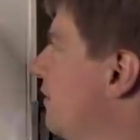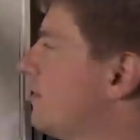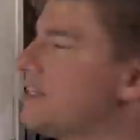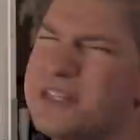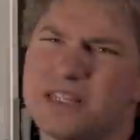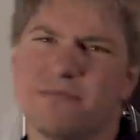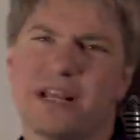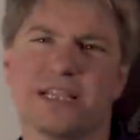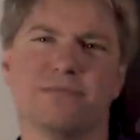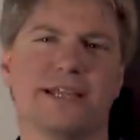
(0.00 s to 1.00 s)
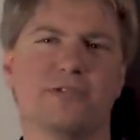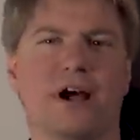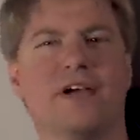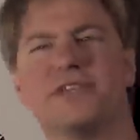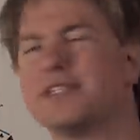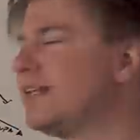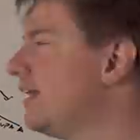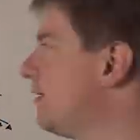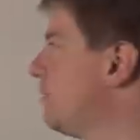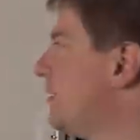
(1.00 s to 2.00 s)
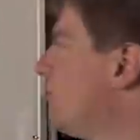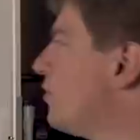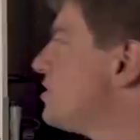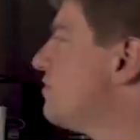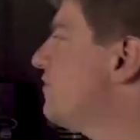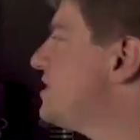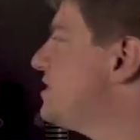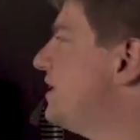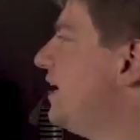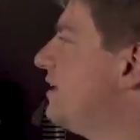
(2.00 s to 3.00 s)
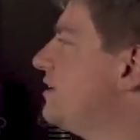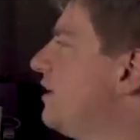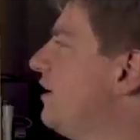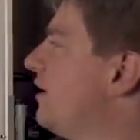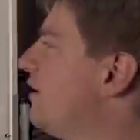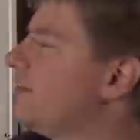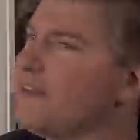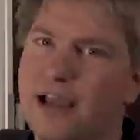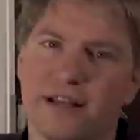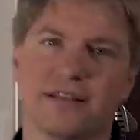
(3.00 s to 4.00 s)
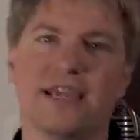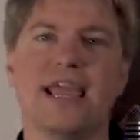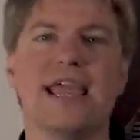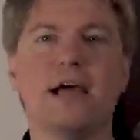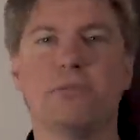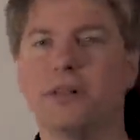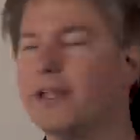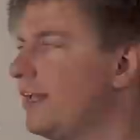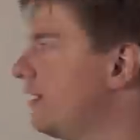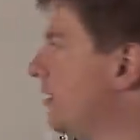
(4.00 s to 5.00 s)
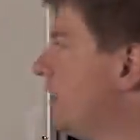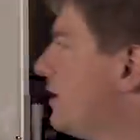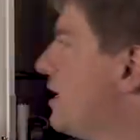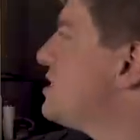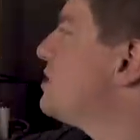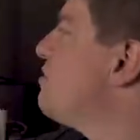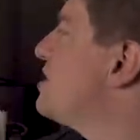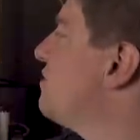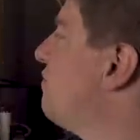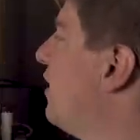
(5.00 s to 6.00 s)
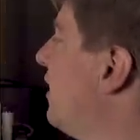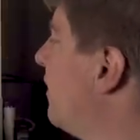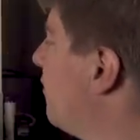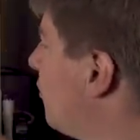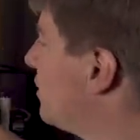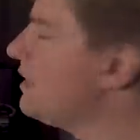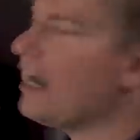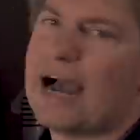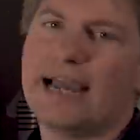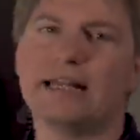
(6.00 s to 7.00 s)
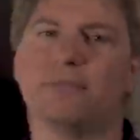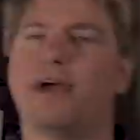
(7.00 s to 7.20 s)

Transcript: The system in X-Plane 12 is a little bit more sophisticated in that the airplane can specify what the idle